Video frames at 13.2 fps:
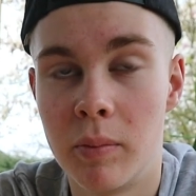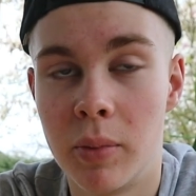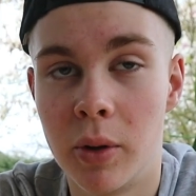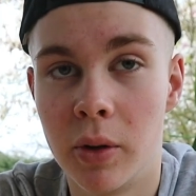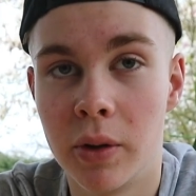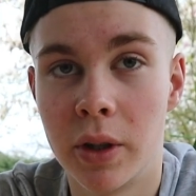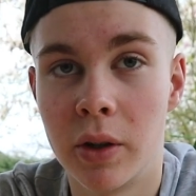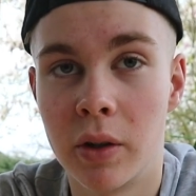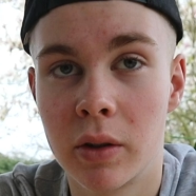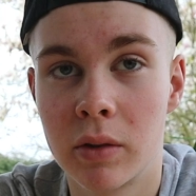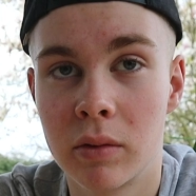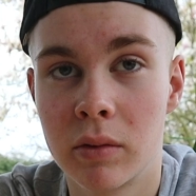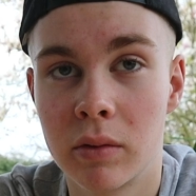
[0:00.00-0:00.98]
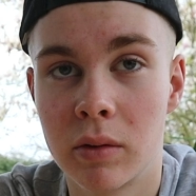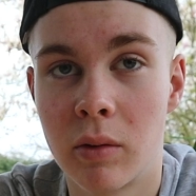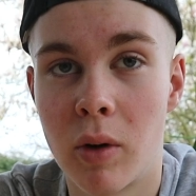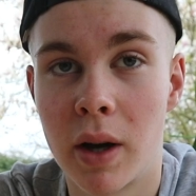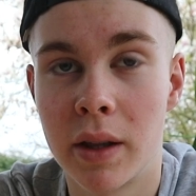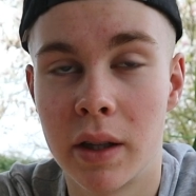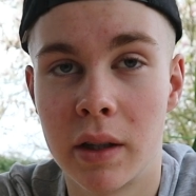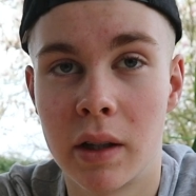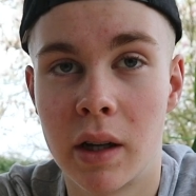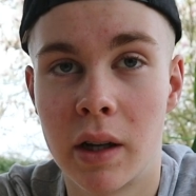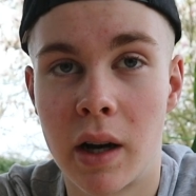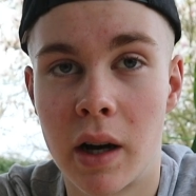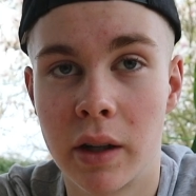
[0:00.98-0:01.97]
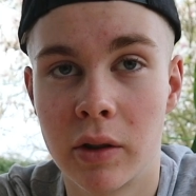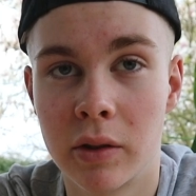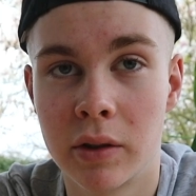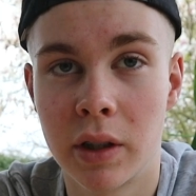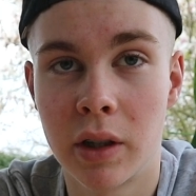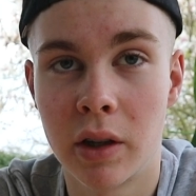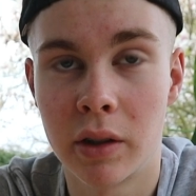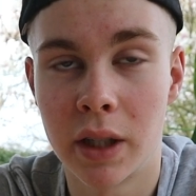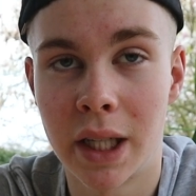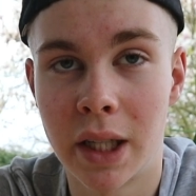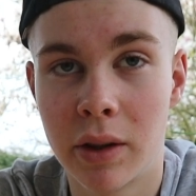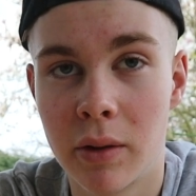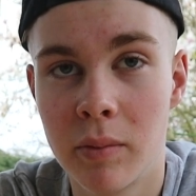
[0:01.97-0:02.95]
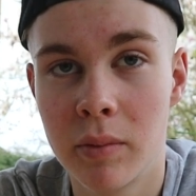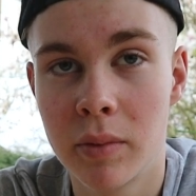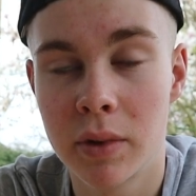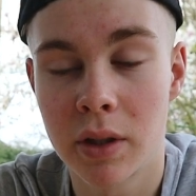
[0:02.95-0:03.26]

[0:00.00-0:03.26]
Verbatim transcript: but they're not quite the like icons so you can't link them.